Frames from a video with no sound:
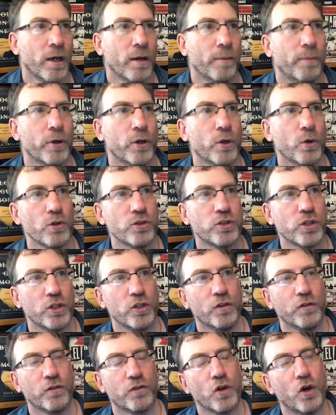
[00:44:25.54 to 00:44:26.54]
But also
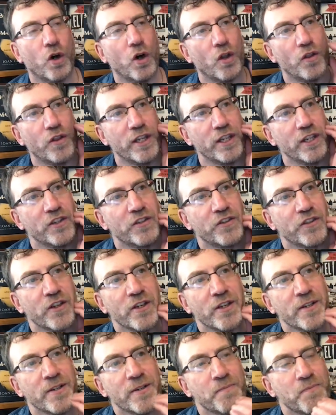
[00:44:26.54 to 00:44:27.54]
you've got these,
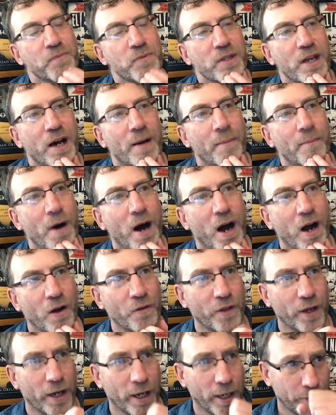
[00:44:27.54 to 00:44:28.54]
among
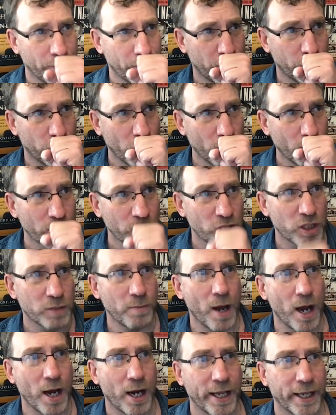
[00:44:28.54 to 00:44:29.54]
the human
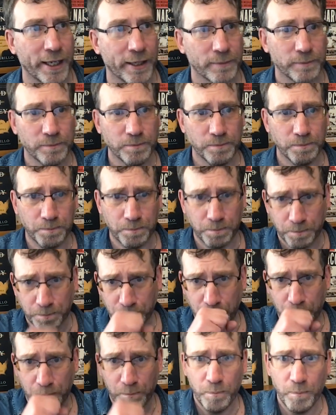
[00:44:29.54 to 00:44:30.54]
smuggling
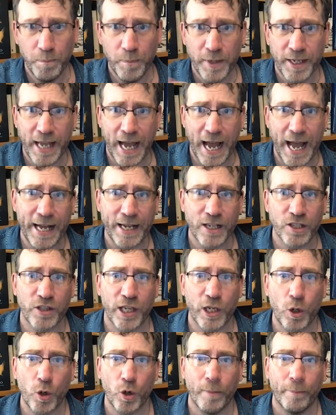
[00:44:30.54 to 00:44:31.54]
gangs, they
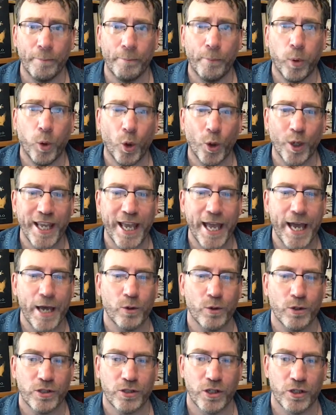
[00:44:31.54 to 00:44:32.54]
call them
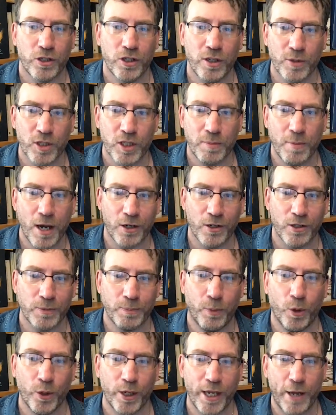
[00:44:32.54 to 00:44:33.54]
polleros, the human smugglers.
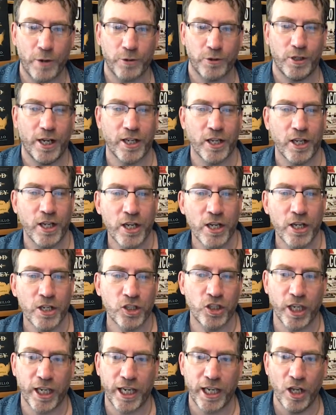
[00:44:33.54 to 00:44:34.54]
Polleros are like
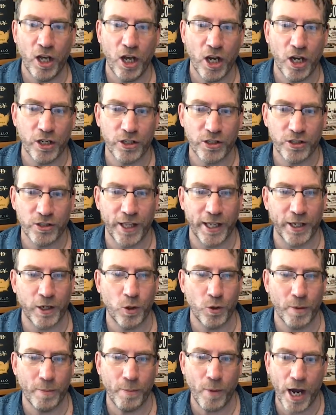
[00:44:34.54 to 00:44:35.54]
chicken herders, and they
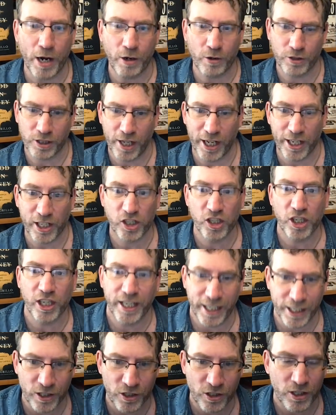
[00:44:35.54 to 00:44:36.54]
call the migrants like
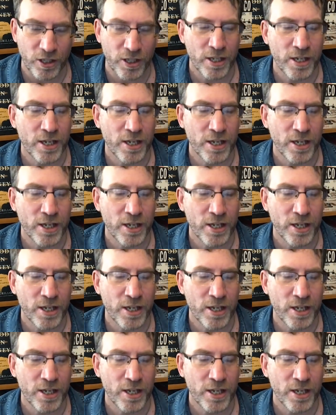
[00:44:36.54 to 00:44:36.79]
chickens.